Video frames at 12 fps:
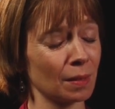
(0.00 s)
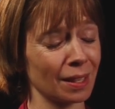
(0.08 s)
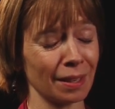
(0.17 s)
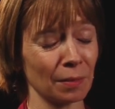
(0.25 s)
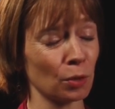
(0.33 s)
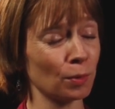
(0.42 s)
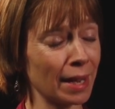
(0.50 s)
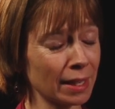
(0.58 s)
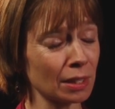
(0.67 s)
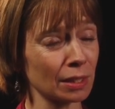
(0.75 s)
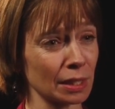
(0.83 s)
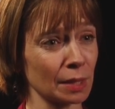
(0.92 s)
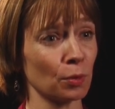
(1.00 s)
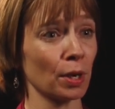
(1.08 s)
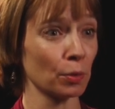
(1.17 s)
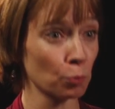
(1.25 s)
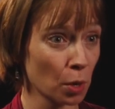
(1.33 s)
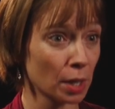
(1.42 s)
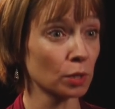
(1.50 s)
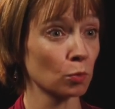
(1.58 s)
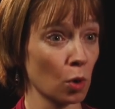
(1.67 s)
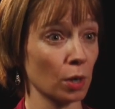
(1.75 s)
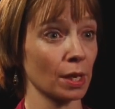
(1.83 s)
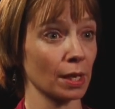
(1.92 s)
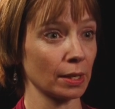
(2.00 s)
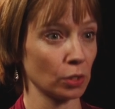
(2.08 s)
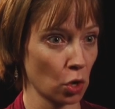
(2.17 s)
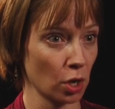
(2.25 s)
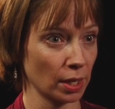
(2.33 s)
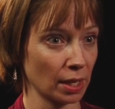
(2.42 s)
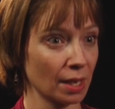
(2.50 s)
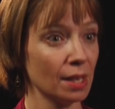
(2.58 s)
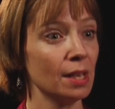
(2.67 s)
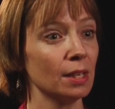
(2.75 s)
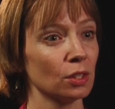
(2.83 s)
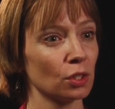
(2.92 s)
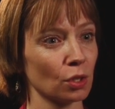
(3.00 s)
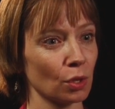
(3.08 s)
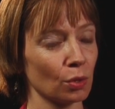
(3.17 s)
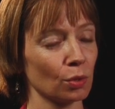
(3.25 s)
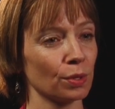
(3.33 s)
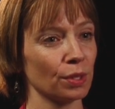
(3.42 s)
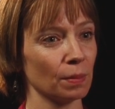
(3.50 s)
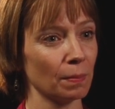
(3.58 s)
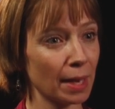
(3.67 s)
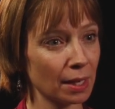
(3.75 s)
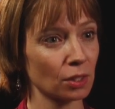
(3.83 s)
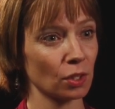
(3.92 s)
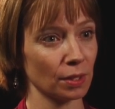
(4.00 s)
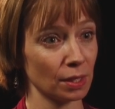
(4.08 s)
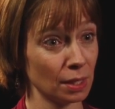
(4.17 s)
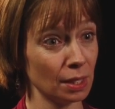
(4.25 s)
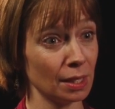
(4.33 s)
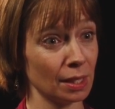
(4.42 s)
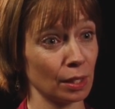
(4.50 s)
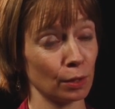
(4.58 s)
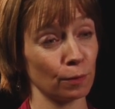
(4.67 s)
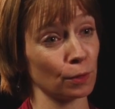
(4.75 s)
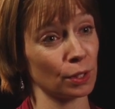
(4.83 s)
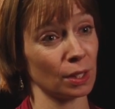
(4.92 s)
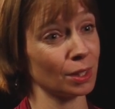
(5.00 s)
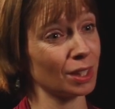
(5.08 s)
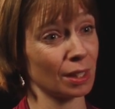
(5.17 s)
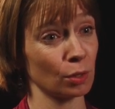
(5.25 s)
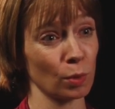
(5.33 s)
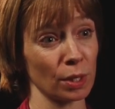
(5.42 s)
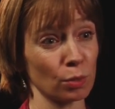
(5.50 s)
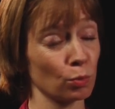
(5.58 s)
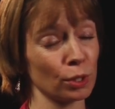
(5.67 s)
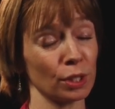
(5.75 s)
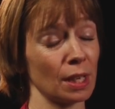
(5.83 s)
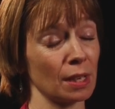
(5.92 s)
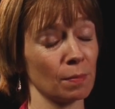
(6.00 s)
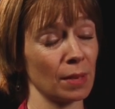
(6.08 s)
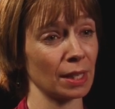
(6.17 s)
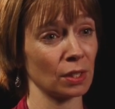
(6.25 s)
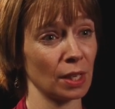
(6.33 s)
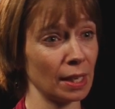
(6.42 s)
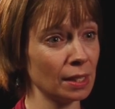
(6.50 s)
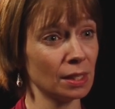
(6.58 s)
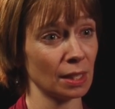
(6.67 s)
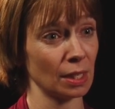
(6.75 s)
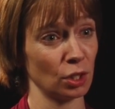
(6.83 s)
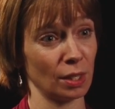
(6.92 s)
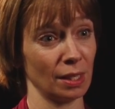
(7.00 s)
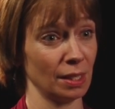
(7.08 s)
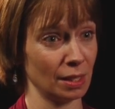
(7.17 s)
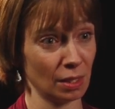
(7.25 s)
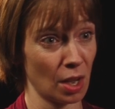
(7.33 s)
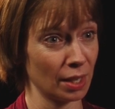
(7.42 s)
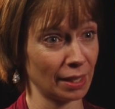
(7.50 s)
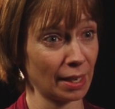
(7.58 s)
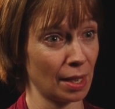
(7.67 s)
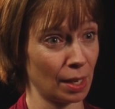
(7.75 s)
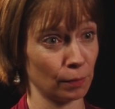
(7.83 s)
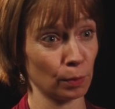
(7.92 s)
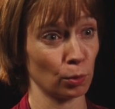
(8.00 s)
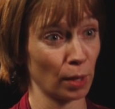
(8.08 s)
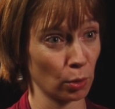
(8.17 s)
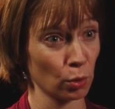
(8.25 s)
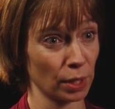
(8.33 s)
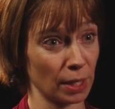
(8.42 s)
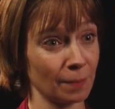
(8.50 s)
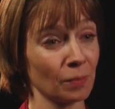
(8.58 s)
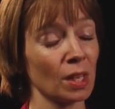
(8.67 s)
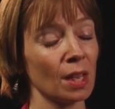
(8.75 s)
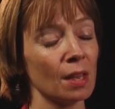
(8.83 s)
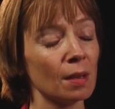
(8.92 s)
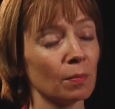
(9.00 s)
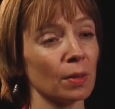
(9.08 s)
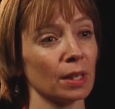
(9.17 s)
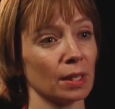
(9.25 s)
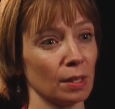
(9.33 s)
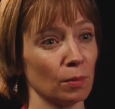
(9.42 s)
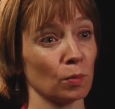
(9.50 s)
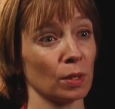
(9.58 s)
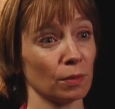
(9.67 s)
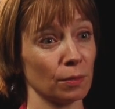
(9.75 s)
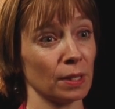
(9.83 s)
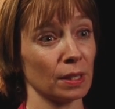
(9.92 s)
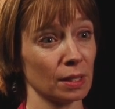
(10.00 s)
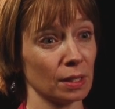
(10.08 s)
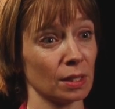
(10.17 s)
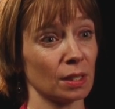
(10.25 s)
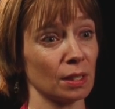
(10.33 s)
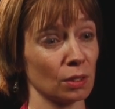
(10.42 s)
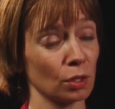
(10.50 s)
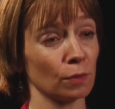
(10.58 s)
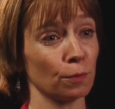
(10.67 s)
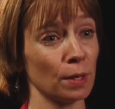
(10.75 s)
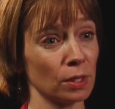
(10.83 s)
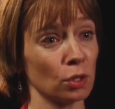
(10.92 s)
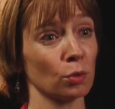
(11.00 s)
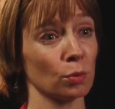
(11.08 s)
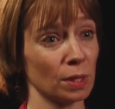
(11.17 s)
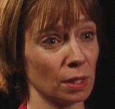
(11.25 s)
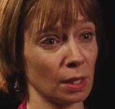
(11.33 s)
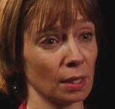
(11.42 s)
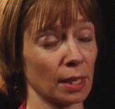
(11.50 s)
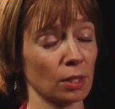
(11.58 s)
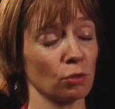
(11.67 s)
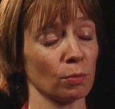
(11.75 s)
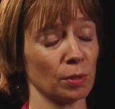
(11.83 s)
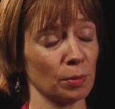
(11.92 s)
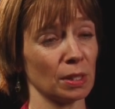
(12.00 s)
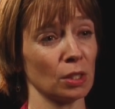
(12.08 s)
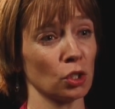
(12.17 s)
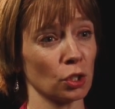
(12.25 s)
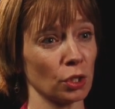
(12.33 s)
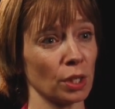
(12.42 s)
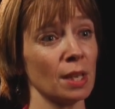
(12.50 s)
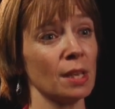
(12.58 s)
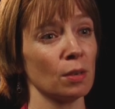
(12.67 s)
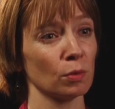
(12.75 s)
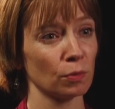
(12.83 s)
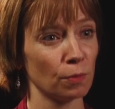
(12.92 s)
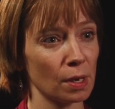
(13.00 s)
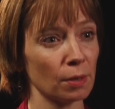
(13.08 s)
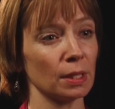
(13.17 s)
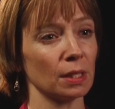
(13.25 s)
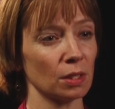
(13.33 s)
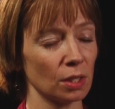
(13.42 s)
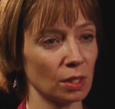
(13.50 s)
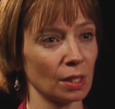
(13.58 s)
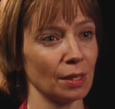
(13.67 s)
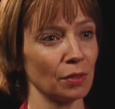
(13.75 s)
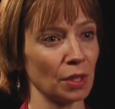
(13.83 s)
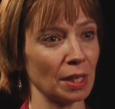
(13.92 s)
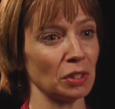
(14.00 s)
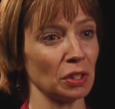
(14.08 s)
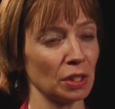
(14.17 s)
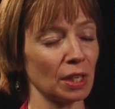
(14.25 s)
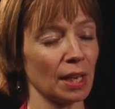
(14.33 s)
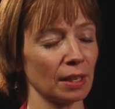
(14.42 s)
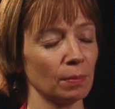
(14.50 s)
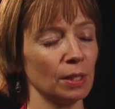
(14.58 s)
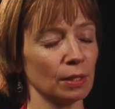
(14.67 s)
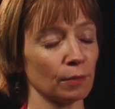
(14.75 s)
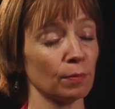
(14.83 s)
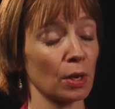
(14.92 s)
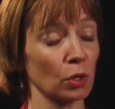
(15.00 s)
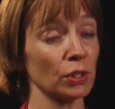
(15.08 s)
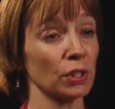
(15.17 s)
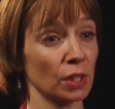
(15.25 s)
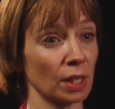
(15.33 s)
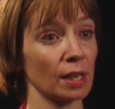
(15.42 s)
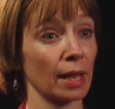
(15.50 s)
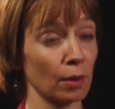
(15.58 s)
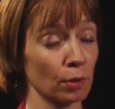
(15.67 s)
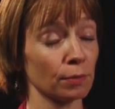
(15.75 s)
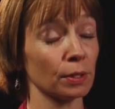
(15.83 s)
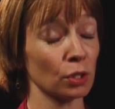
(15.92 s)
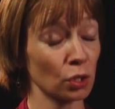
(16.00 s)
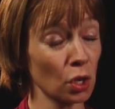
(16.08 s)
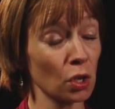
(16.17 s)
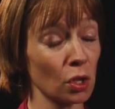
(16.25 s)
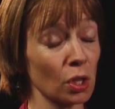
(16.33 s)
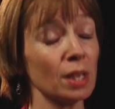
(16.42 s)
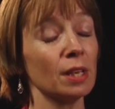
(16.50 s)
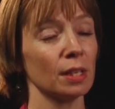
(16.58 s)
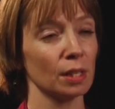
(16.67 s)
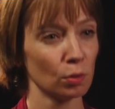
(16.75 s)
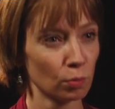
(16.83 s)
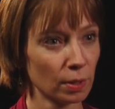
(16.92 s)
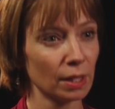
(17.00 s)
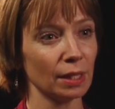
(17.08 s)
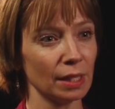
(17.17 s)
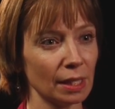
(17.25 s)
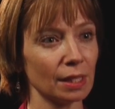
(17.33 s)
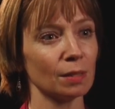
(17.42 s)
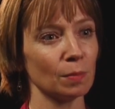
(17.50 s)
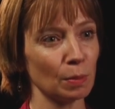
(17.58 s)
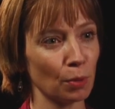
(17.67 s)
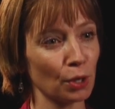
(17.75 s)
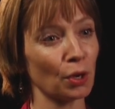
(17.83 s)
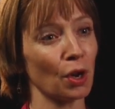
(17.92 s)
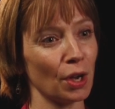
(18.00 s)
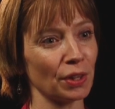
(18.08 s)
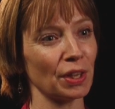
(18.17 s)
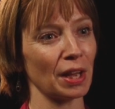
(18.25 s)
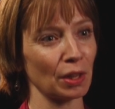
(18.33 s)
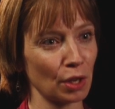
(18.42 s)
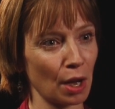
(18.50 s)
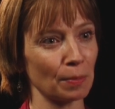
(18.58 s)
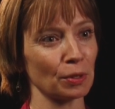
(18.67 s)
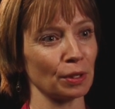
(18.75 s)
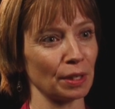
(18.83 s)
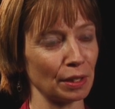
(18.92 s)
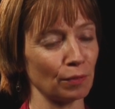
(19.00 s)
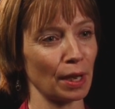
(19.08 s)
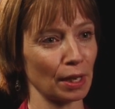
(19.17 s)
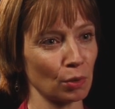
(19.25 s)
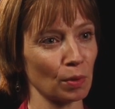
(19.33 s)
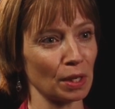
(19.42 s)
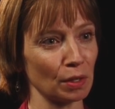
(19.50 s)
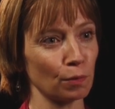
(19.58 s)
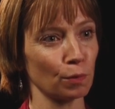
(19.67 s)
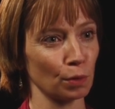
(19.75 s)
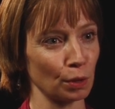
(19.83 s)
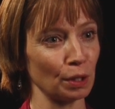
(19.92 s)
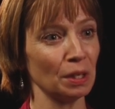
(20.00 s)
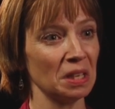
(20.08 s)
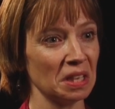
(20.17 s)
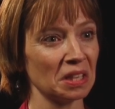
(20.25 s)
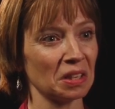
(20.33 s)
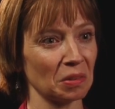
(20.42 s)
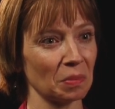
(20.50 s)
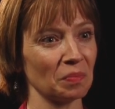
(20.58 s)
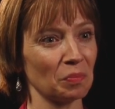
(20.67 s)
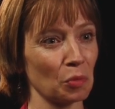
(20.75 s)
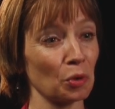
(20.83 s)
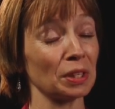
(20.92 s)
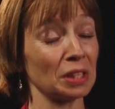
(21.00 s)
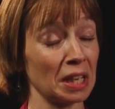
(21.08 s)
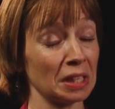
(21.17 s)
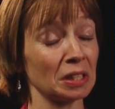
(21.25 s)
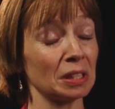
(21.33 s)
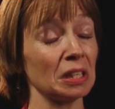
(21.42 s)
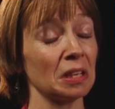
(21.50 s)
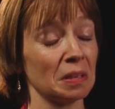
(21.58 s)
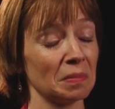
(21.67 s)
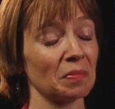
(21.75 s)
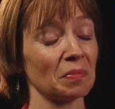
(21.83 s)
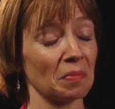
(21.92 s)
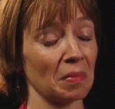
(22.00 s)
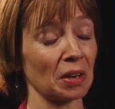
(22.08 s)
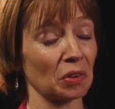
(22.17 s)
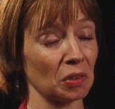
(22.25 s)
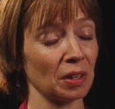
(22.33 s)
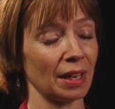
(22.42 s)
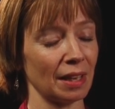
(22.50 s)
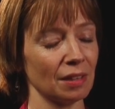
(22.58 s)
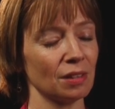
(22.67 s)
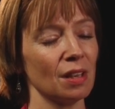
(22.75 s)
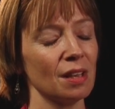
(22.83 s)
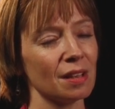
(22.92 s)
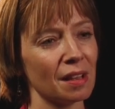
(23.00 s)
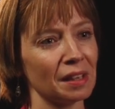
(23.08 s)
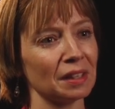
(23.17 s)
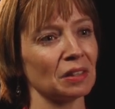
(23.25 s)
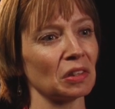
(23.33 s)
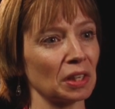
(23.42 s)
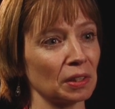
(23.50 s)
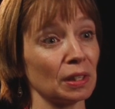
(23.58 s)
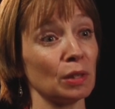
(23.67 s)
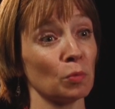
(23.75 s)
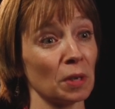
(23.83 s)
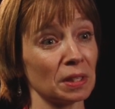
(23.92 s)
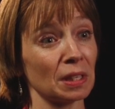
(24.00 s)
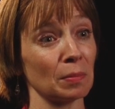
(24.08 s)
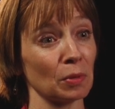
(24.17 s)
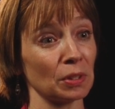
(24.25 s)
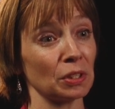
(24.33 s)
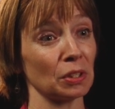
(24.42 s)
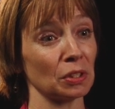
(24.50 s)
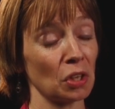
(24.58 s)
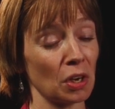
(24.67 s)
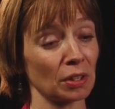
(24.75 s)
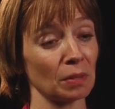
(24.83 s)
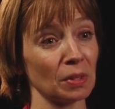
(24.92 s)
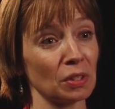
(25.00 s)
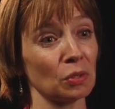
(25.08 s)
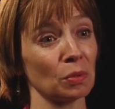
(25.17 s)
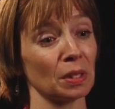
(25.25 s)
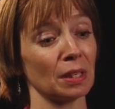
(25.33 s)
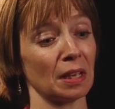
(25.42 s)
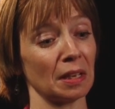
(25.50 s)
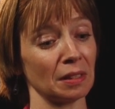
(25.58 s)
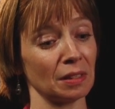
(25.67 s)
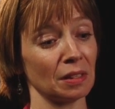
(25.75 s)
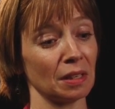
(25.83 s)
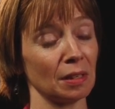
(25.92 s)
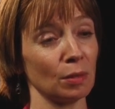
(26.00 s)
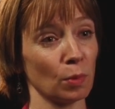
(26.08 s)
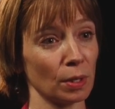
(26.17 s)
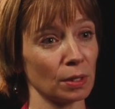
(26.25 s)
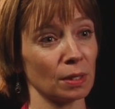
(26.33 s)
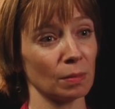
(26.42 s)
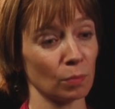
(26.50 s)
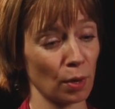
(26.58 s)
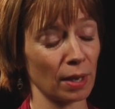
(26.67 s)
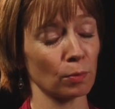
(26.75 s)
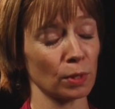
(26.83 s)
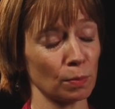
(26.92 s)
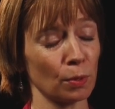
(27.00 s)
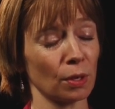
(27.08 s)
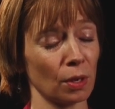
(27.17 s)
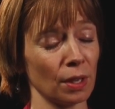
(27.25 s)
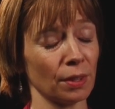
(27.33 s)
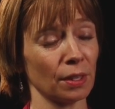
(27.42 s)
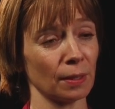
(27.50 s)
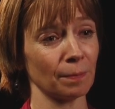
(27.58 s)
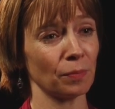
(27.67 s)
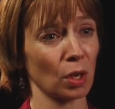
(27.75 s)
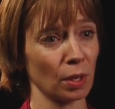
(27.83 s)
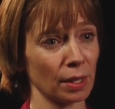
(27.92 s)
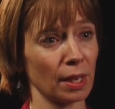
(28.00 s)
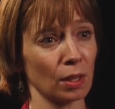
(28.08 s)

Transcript: kind of miraculously, Brian was walking and talking. So the medics on the scene, their first instinct was, "We'll just take him back to the aid station. He's not that high of a priority." But one of his his good friends, who was sitting next to him when he was injured, was very insistent that since he had a piece of metal sticking out of his skull, he really needed to be put on the helicopter and evacuated for you know more intense medical aid. And luckily, he was able to talk them into it, and, and he was Brian was put on the on the